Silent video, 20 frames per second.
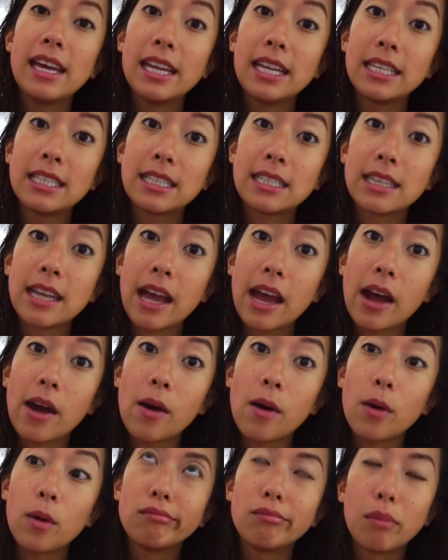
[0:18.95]
It is
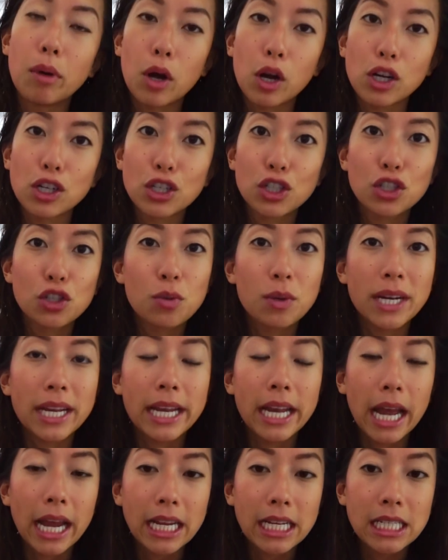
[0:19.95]
now March
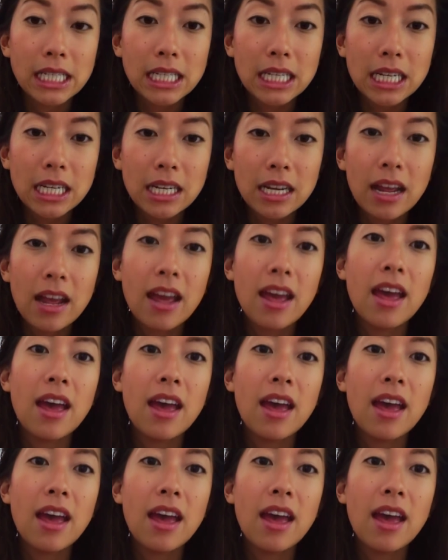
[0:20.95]
2019